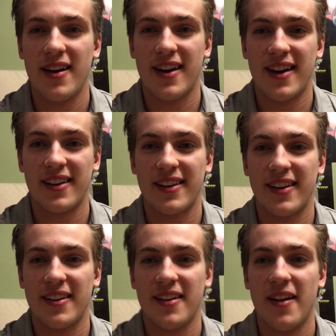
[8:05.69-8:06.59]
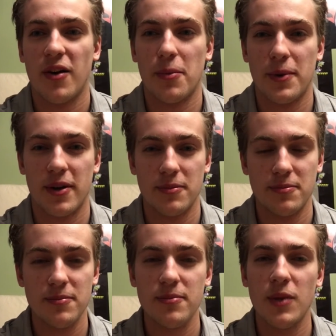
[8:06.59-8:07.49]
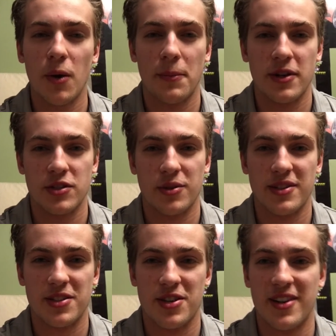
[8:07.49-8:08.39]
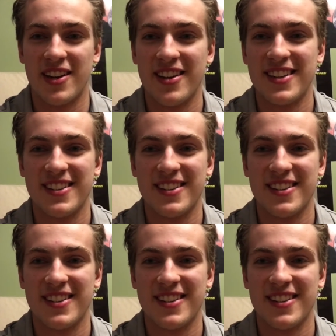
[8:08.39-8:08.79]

and hope you're enjoying the journey.